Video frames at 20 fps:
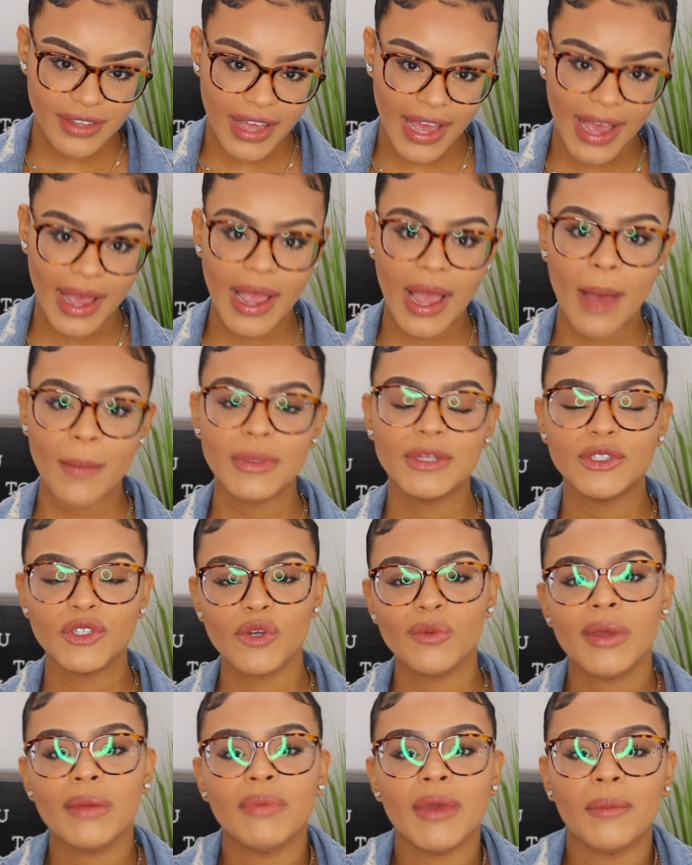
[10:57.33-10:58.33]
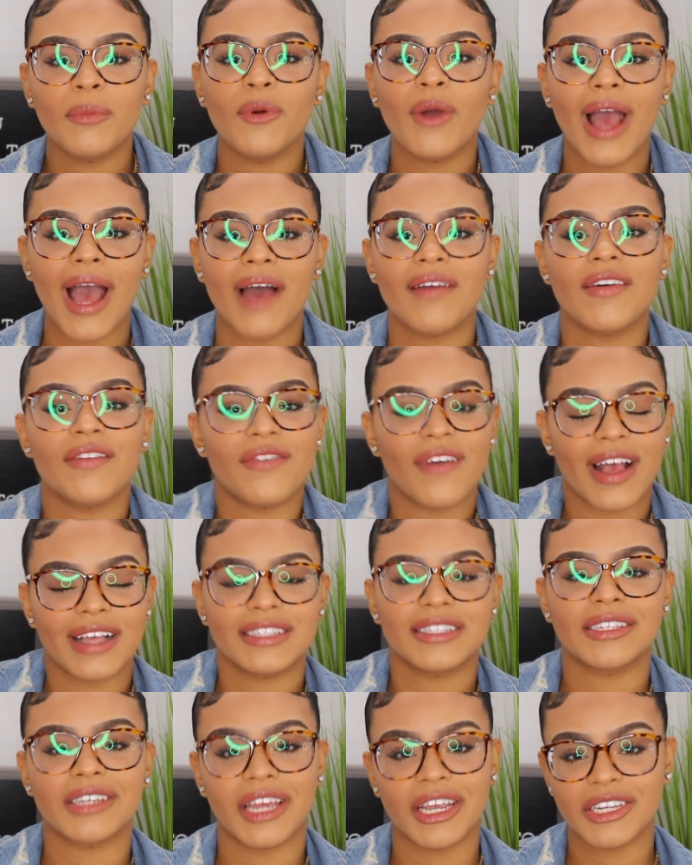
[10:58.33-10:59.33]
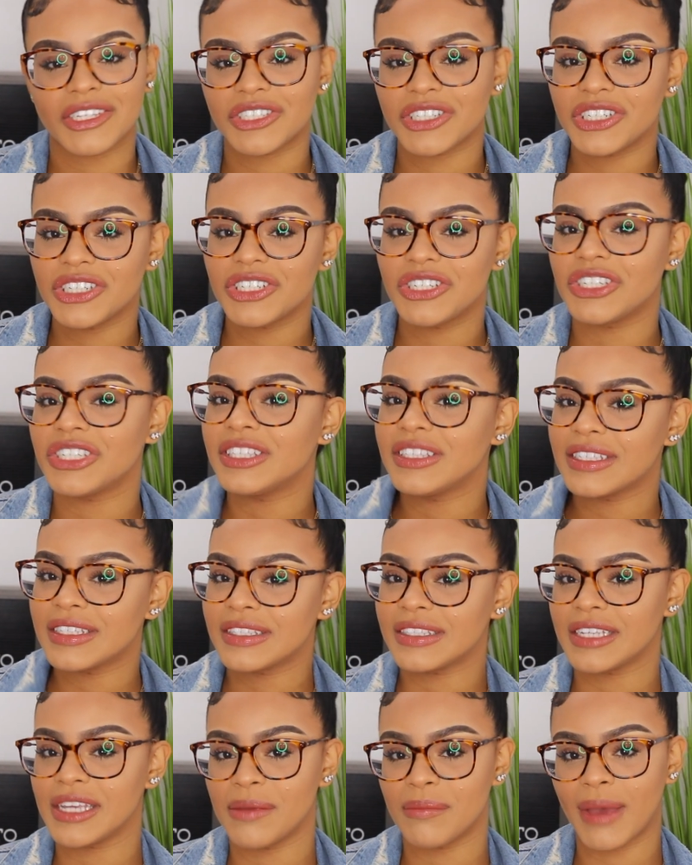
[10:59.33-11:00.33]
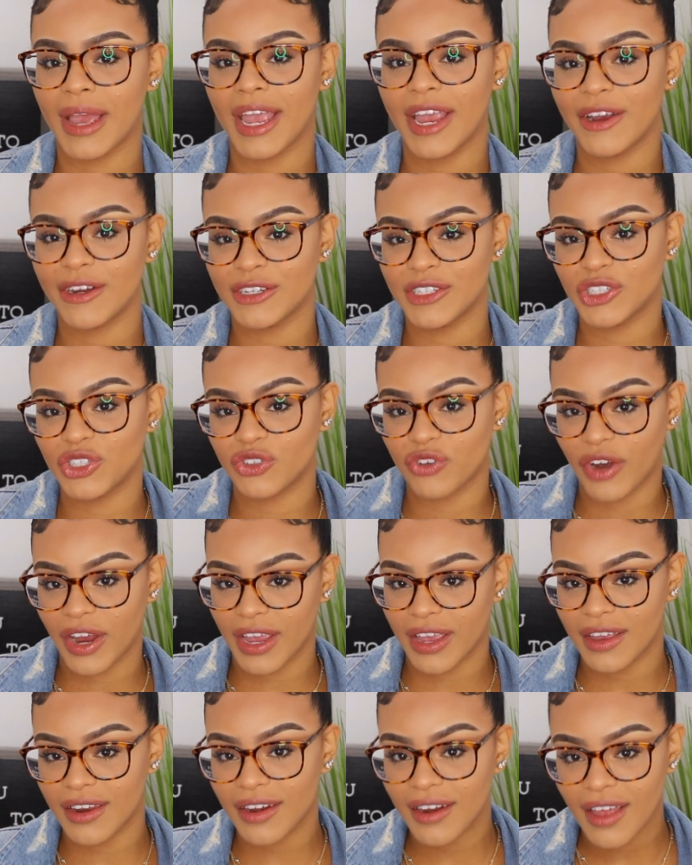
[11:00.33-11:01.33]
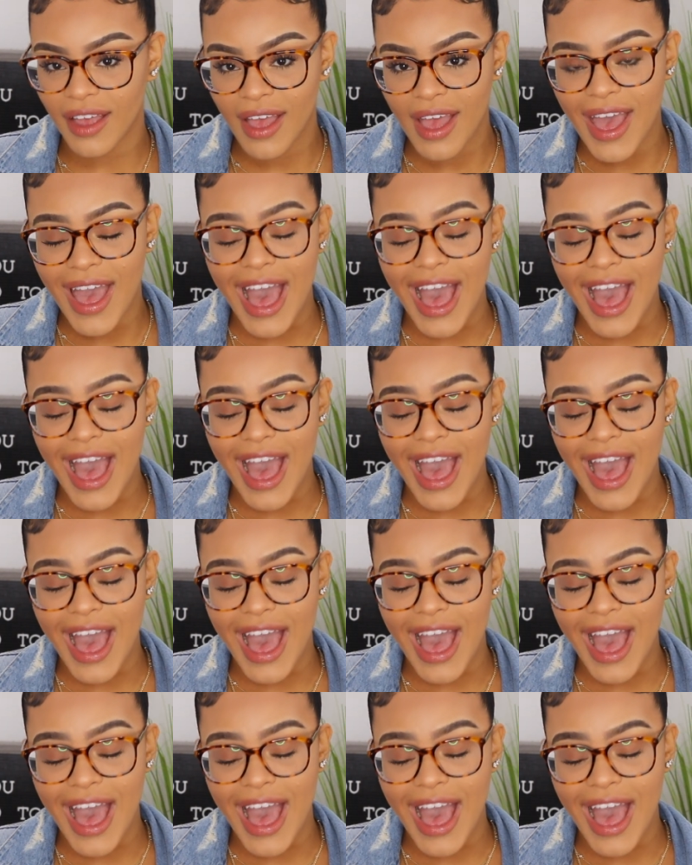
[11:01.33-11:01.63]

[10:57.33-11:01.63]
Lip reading: I'm assuming people have a fascination just to see my hair straighten.